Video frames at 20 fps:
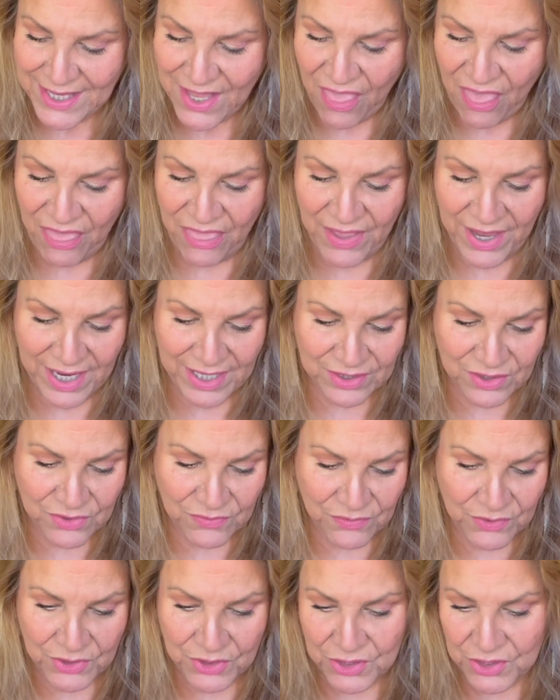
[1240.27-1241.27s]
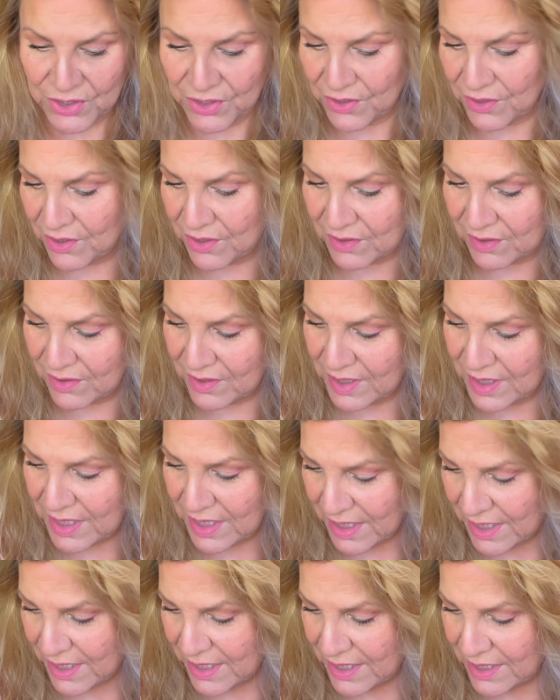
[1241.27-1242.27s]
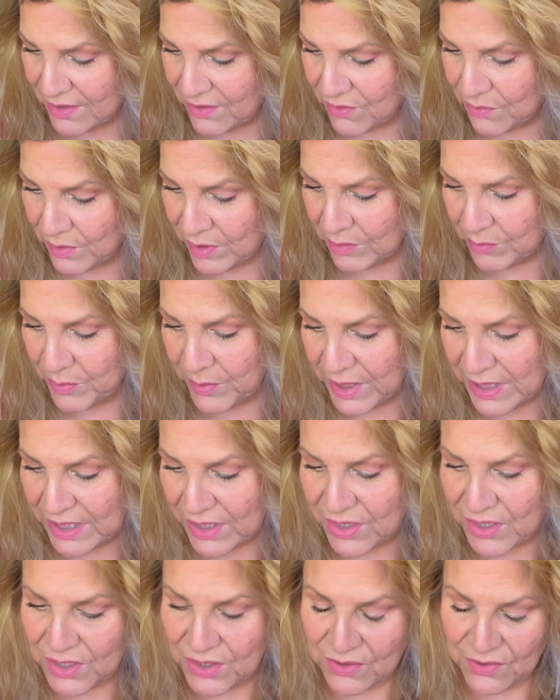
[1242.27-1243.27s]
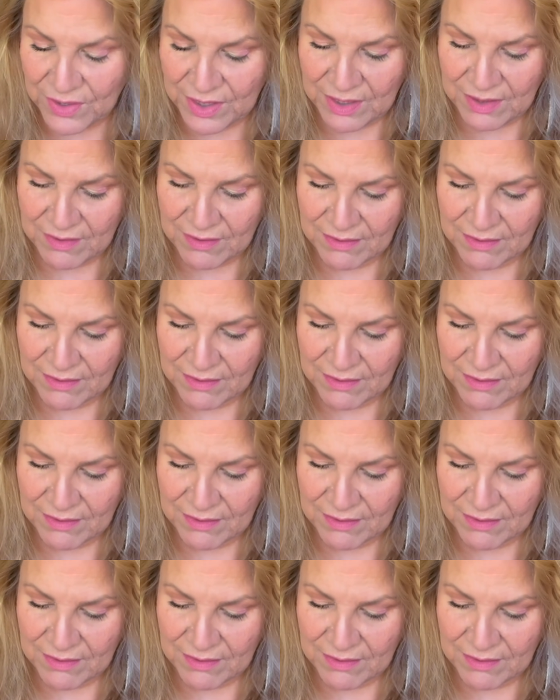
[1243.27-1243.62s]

That's for sure. It was really pretty too.